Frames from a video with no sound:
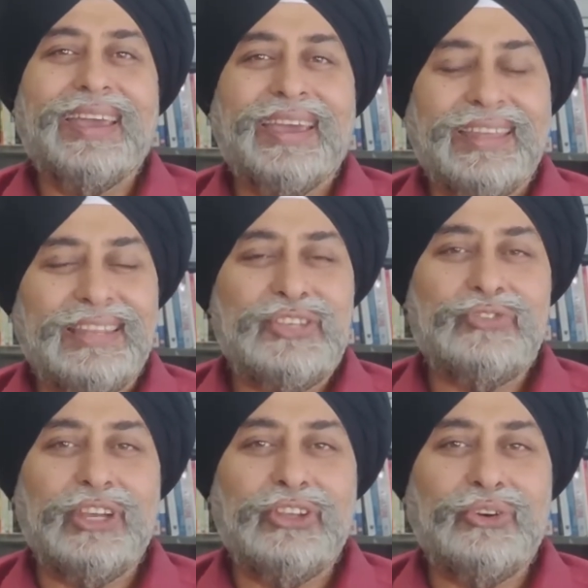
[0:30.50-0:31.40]
In this
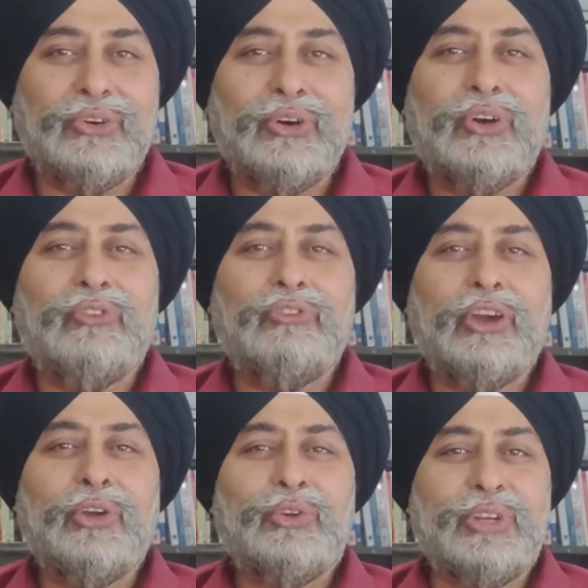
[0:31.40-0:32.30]
video, we are
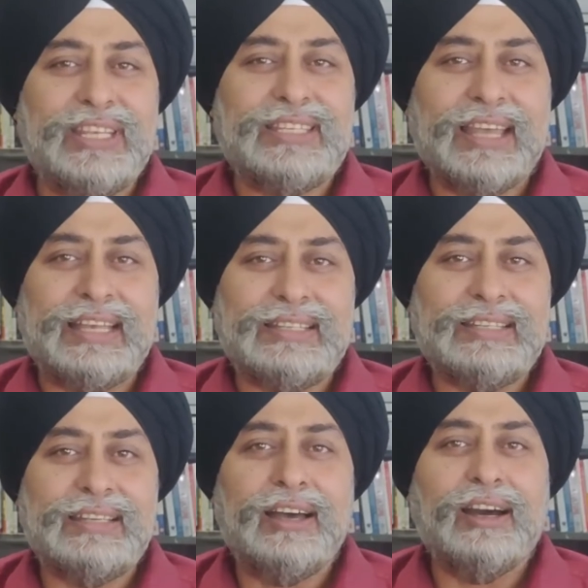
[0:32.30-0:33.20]
going to
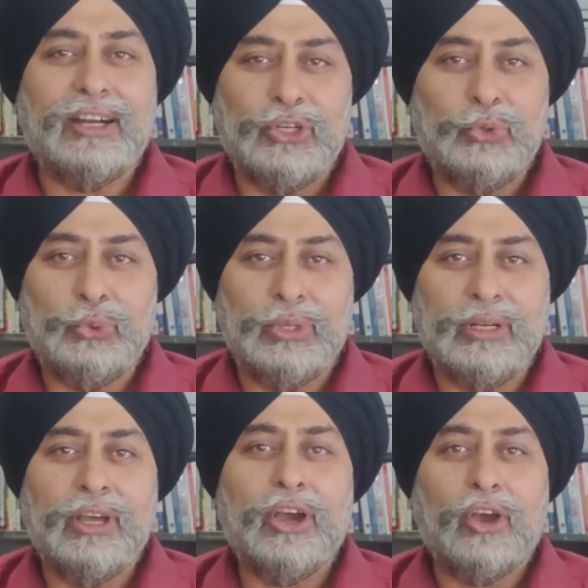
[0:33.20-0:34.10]
discuss a tool
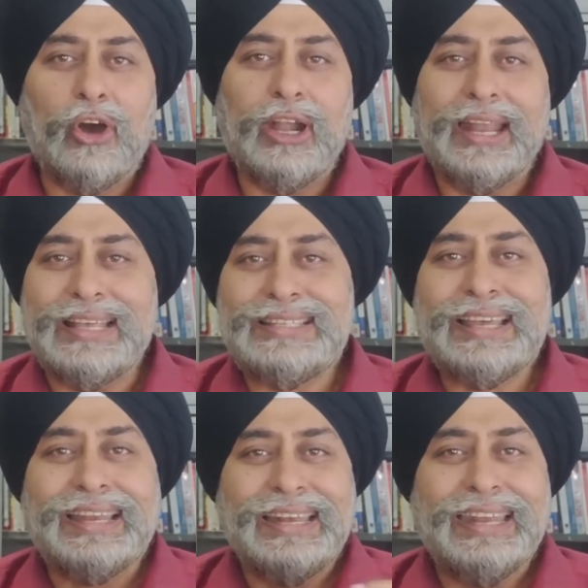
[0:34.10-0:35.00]
called as
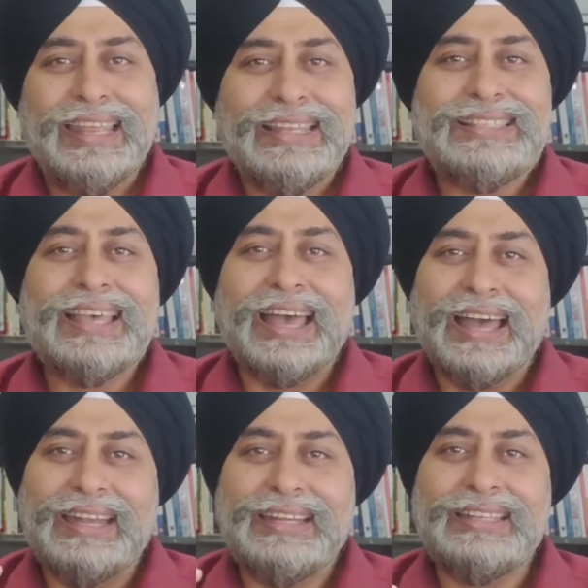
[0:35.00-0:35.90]
Needs
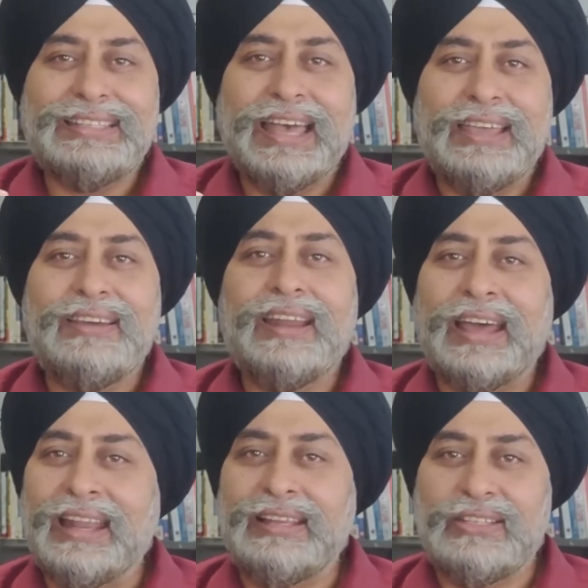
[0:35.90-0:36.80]
and Desire
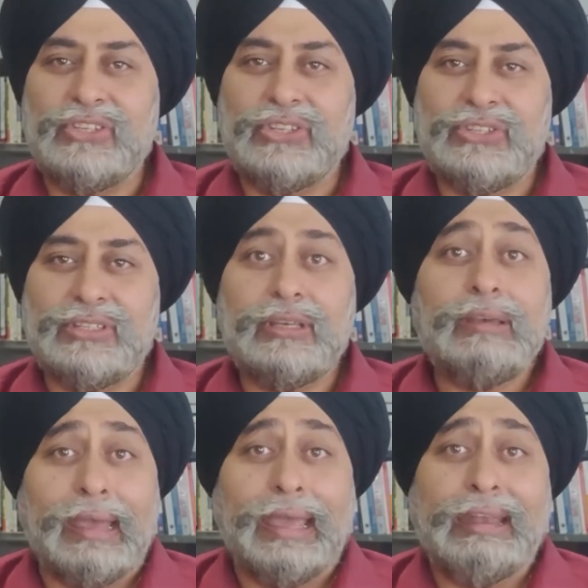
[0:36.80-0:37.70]
Analysis,
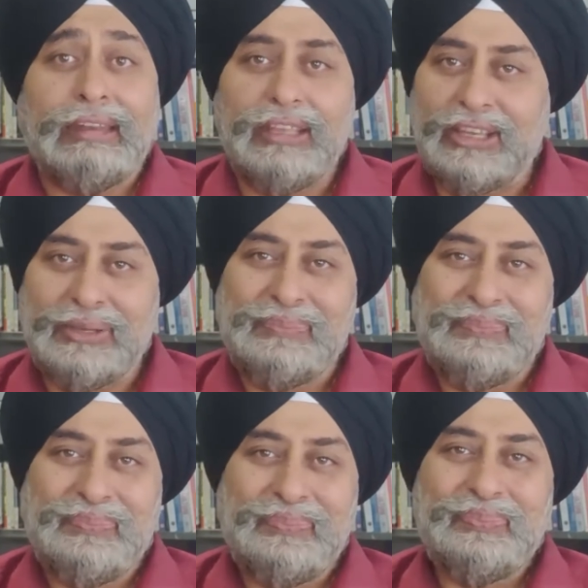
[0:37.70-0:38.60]
NDA.
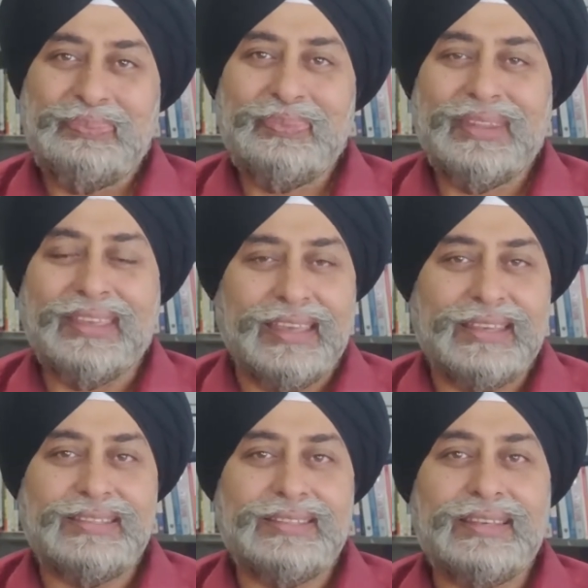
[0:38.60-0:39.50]

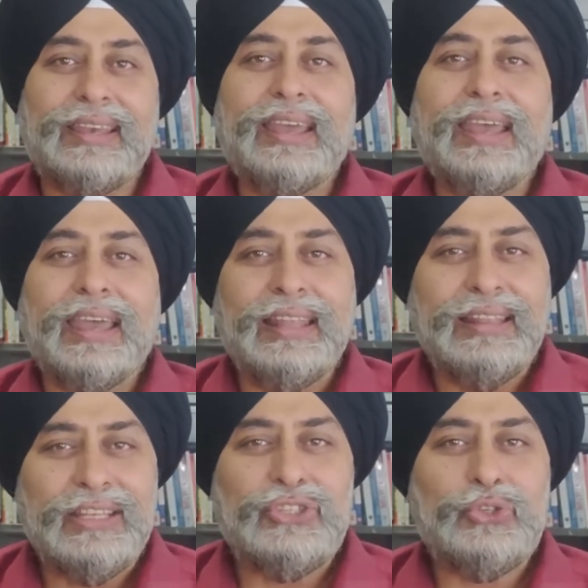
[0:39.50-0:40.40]
Yes. In
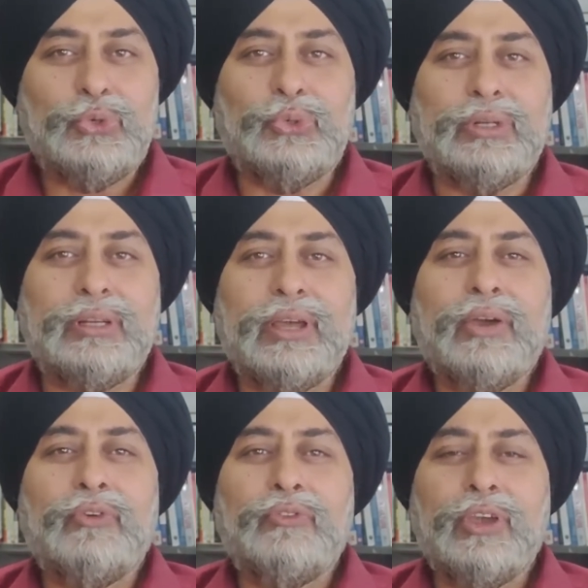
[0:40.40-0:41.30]
this tool,
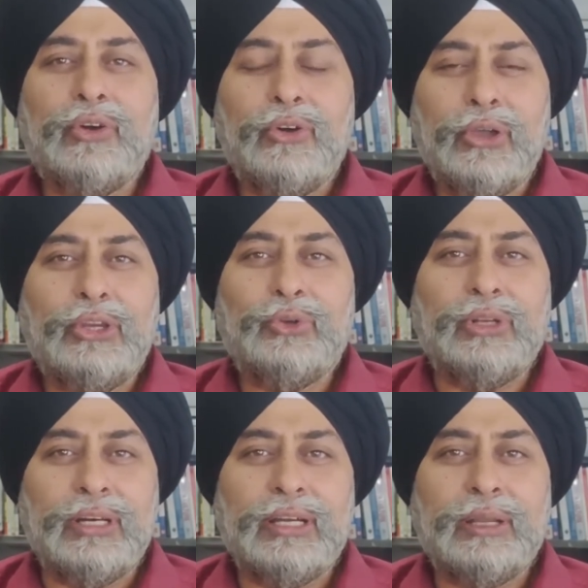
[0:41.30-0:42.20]
we are going to
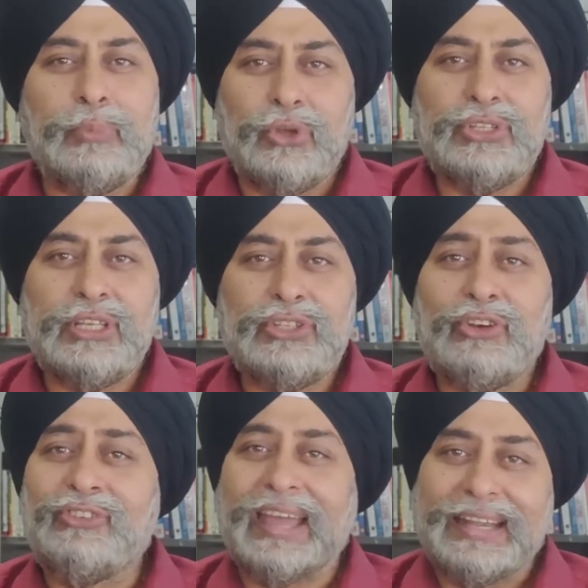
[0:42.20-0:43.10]
learn a process
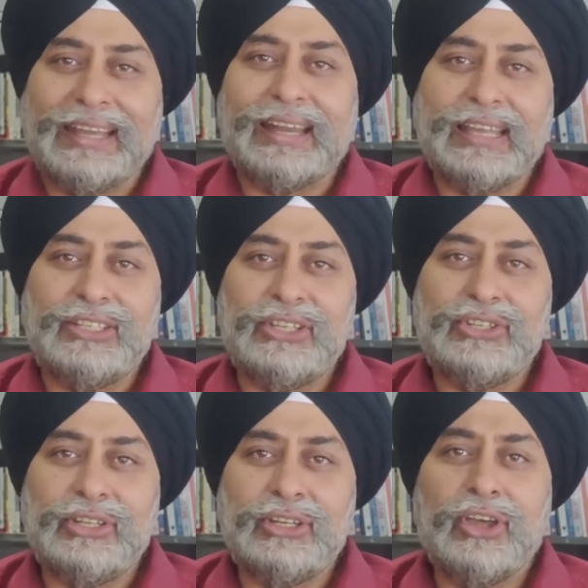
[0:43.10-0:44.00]
of
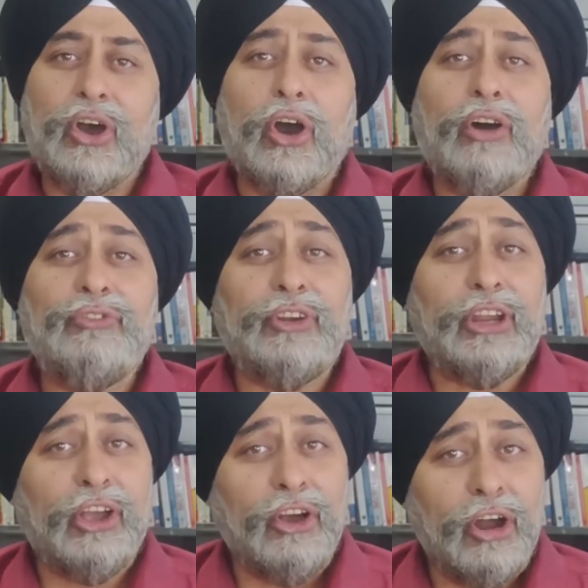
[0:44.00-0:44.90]
categorization of
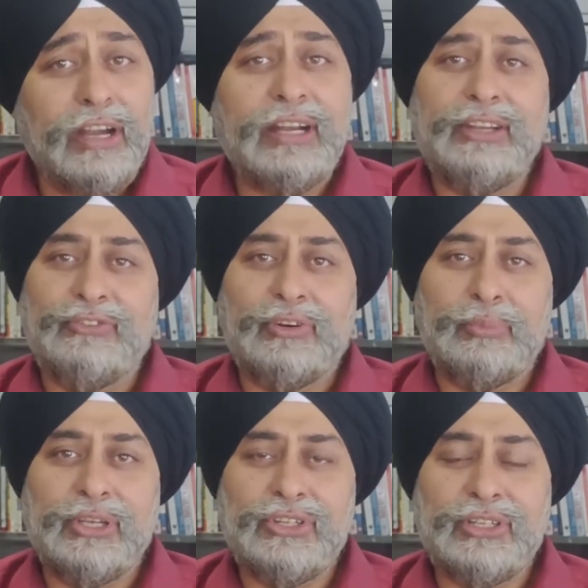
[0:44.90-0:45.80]
recorded
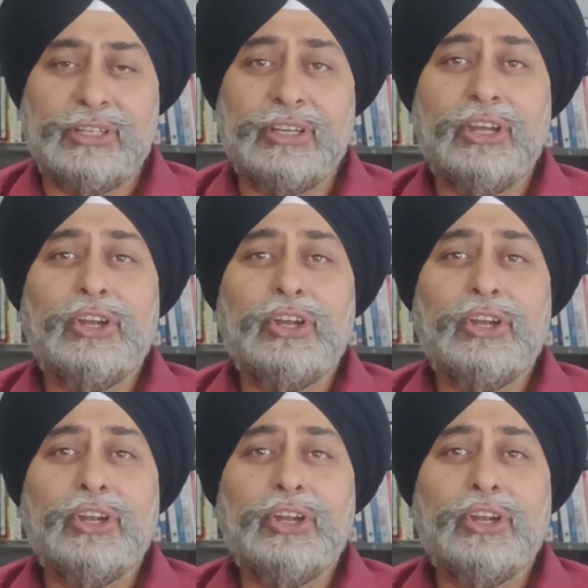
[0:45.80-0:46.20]
information